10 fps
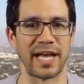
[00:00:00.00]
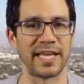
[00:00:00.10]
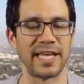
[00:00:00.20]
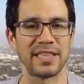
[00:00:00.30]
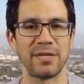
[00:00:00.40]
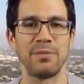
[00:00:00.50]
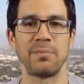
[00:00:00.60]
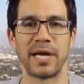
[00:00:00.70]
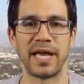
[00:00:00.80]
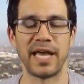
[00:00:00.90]
I get them in
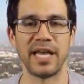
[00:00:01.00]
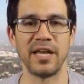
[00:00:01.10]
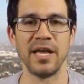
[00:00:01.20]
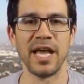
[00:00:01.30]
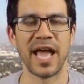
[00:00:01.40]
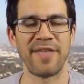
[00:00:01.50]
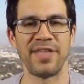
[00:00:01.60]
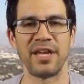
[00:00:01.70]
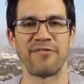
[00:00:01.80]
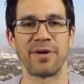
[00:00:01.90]
my head, and
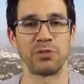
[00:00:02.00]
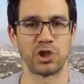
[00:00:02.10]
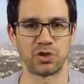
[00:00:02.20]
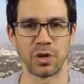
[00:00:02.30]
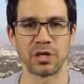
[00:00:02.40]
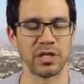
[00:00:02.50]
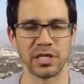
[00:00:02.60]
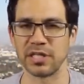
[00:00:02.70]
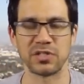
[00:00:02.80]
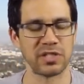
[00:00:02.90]
then if I'm
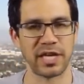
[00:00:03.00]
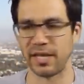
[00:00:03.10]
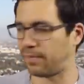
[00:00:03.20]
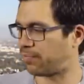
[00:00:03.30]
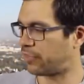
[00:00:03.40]
struggling, let's say,